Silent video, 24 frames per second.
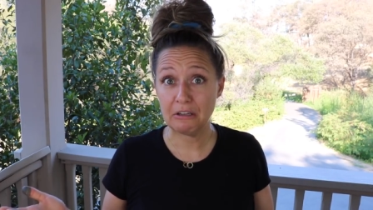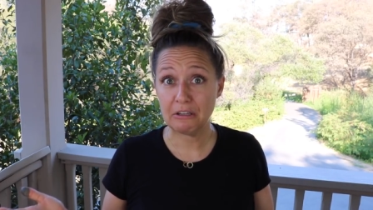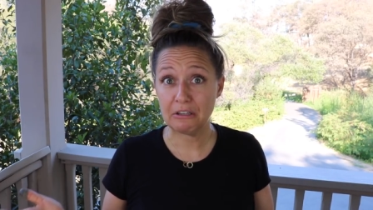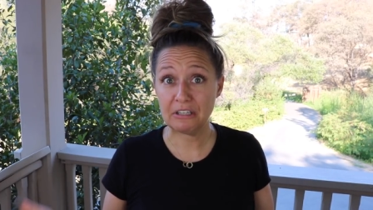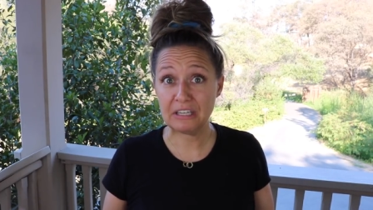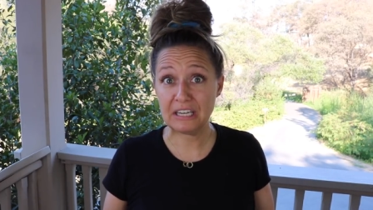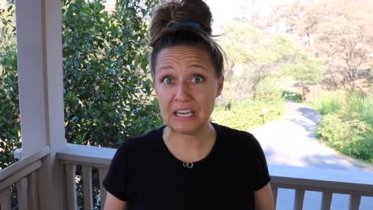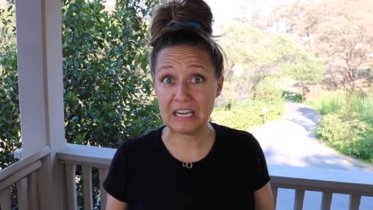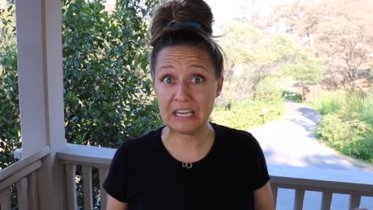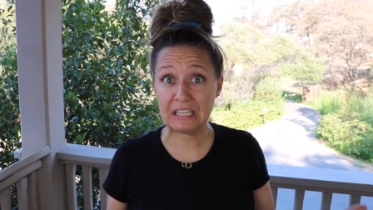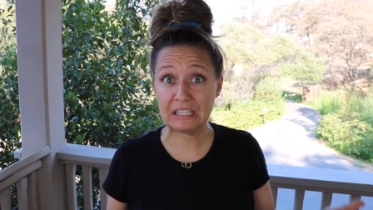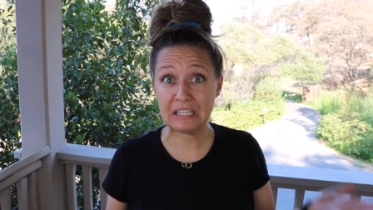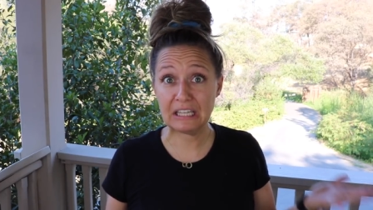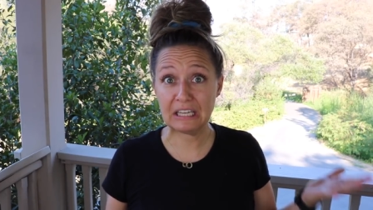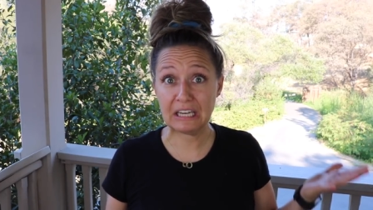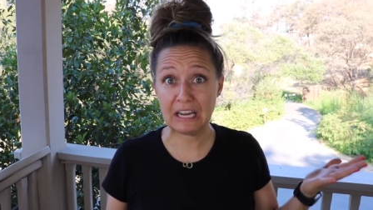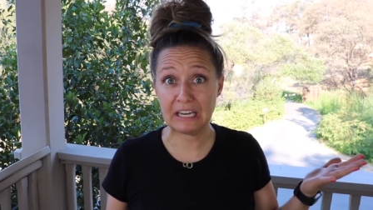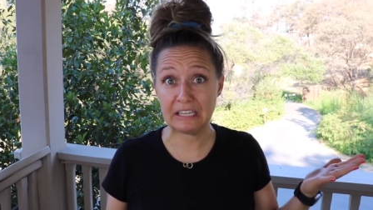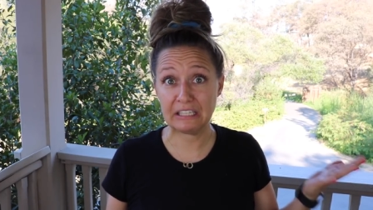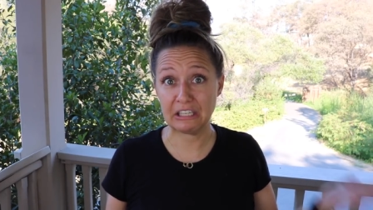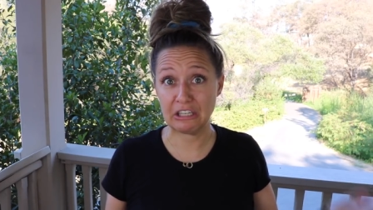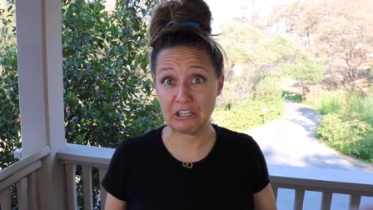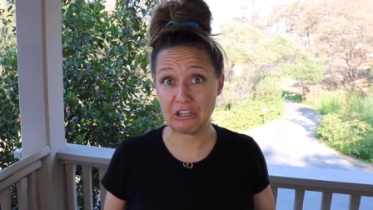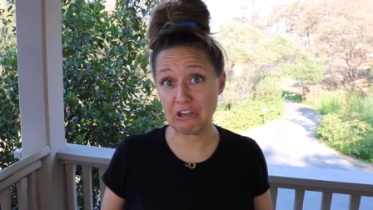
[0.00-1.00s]
need that
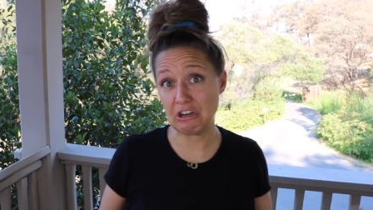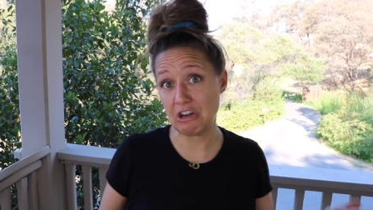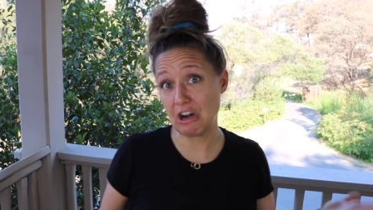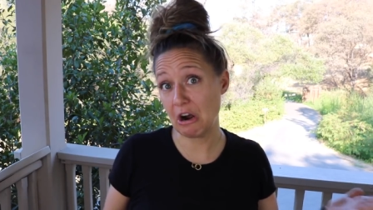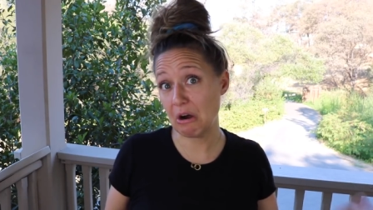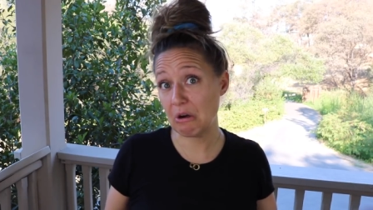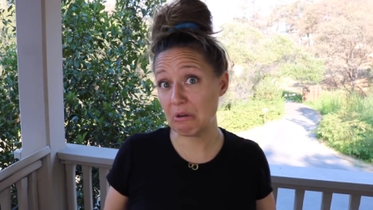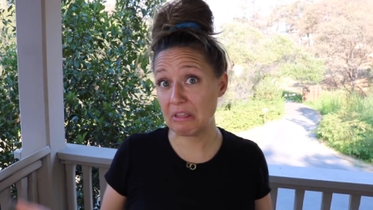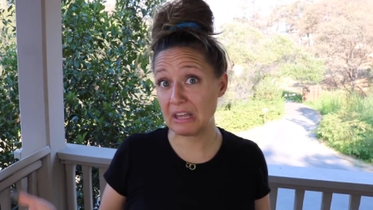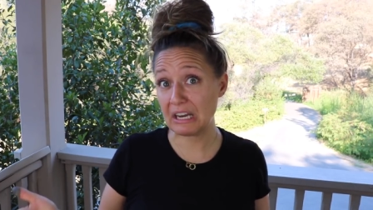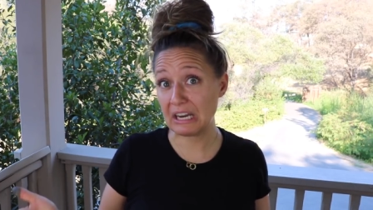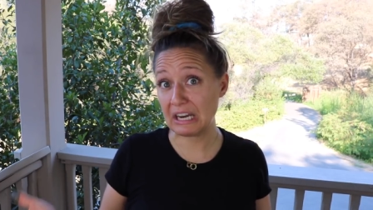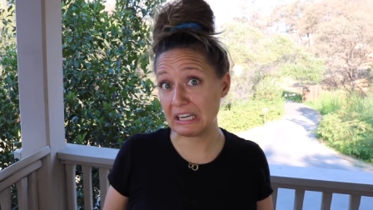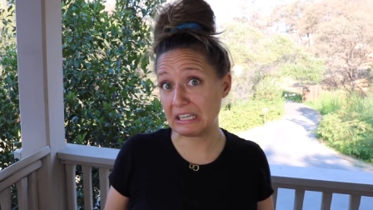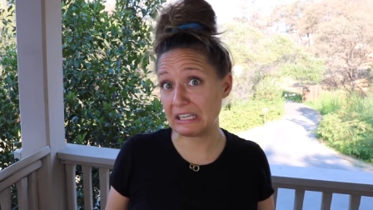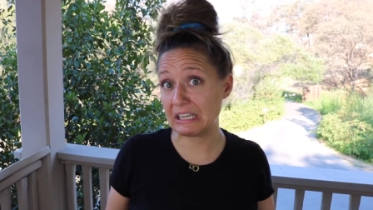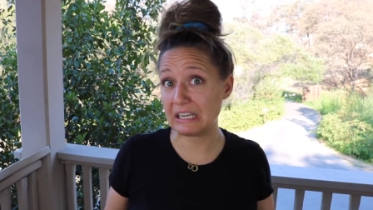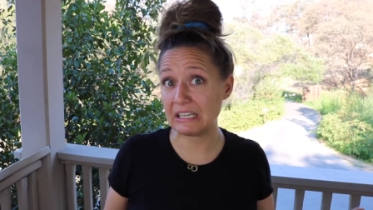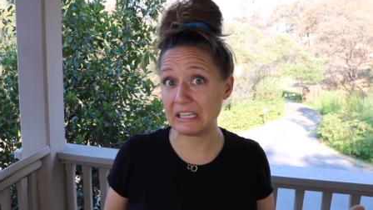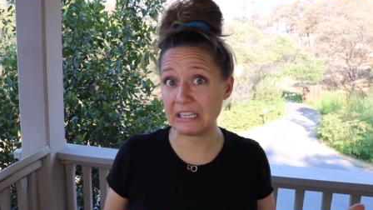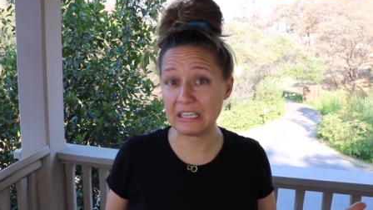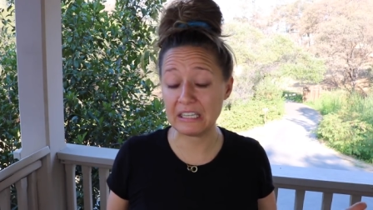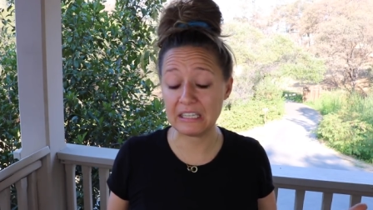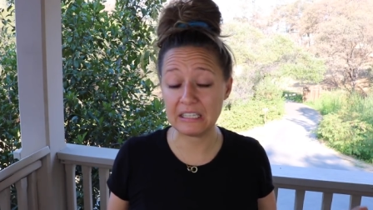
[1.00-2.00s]
I didn't know that I
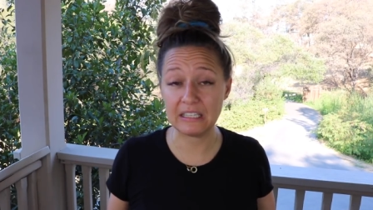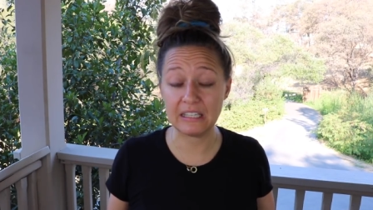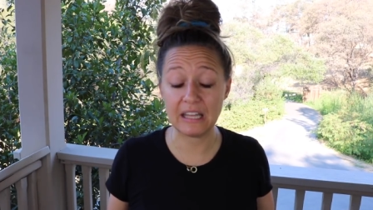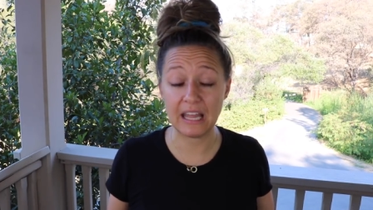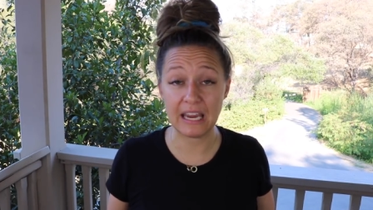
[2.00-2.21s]
needed.